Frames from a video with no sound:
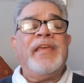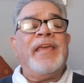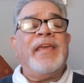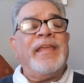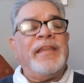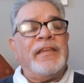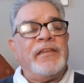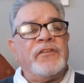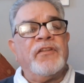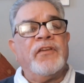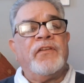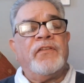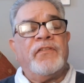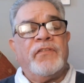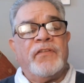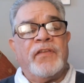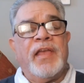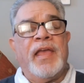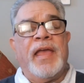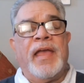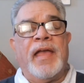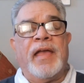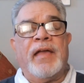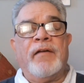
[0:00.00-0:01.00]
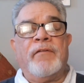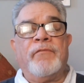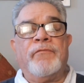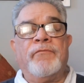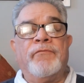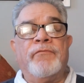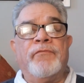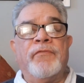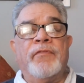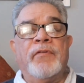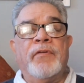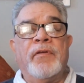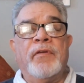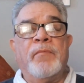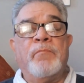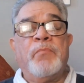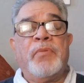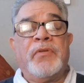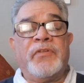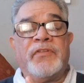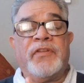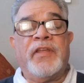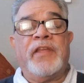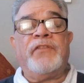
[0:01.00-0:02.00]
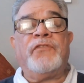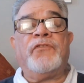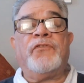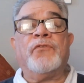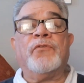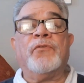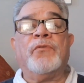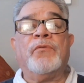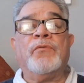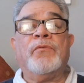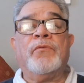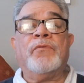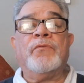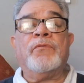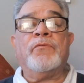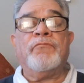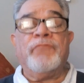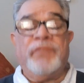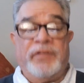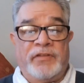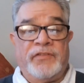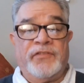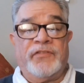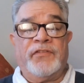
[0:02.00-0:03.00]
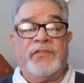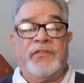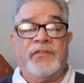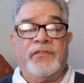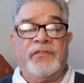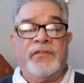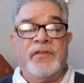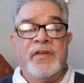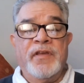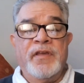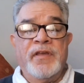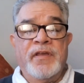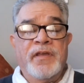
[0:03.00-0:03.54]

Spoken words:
it does have potential risks.